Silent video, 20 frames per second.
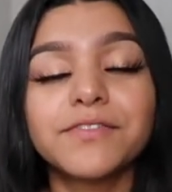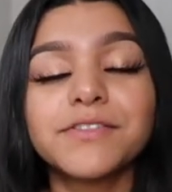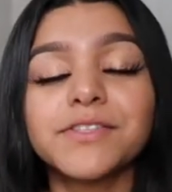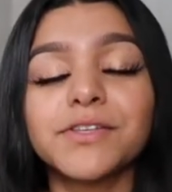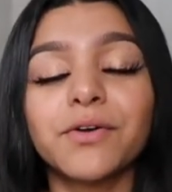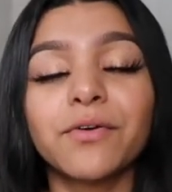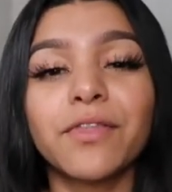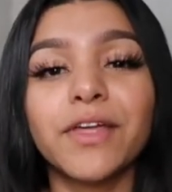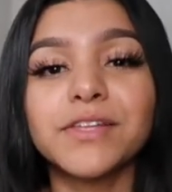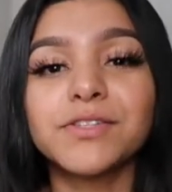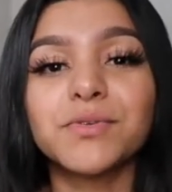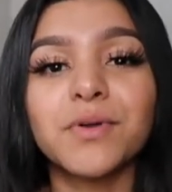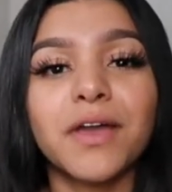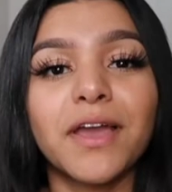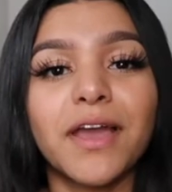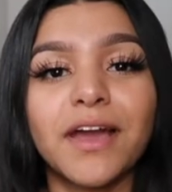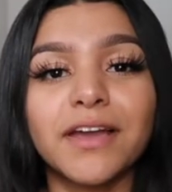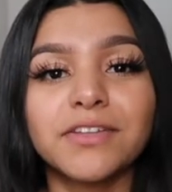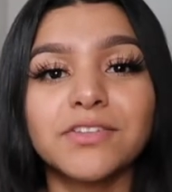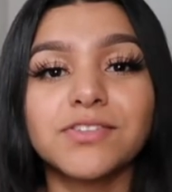So that's
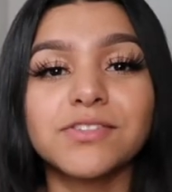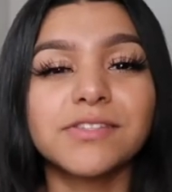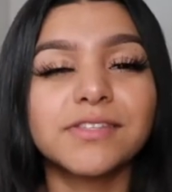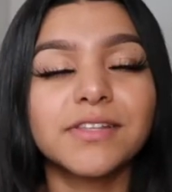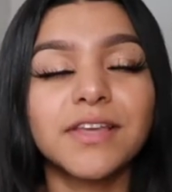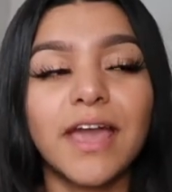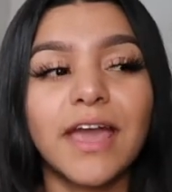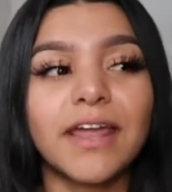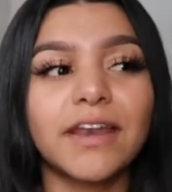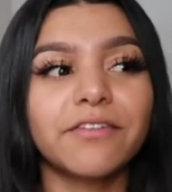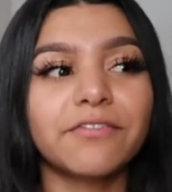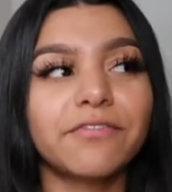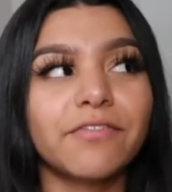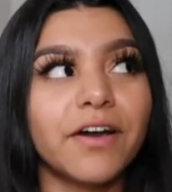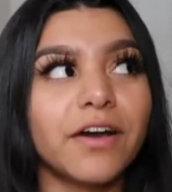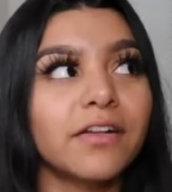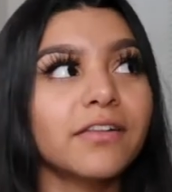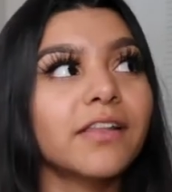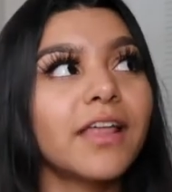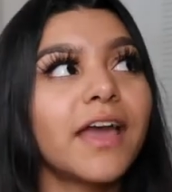why I just kind of
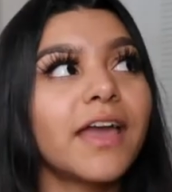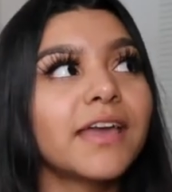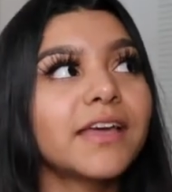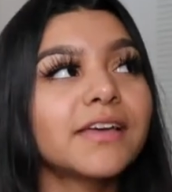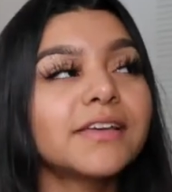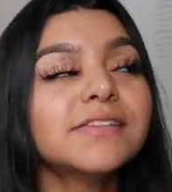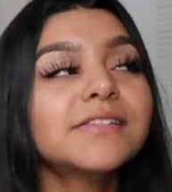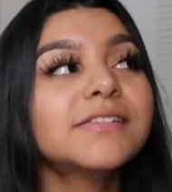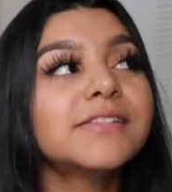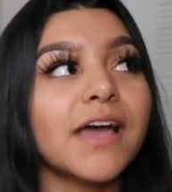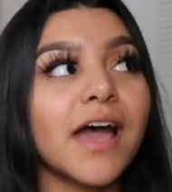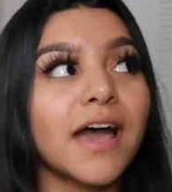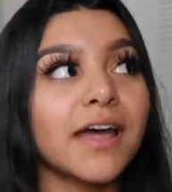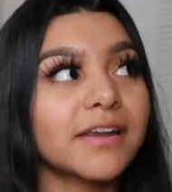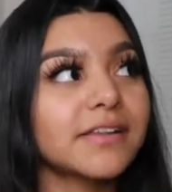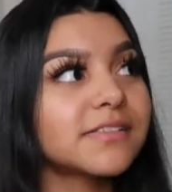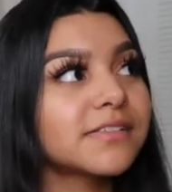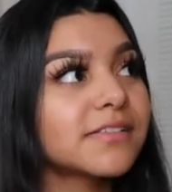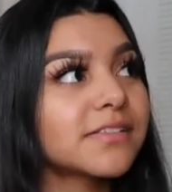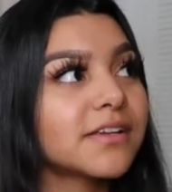felt like
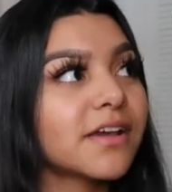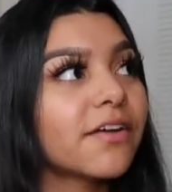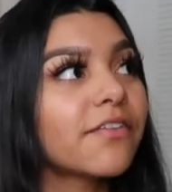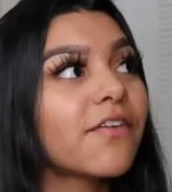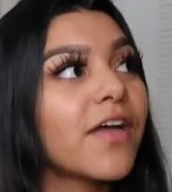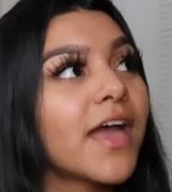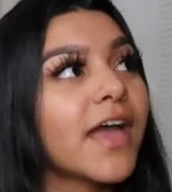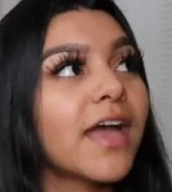sad and stuff.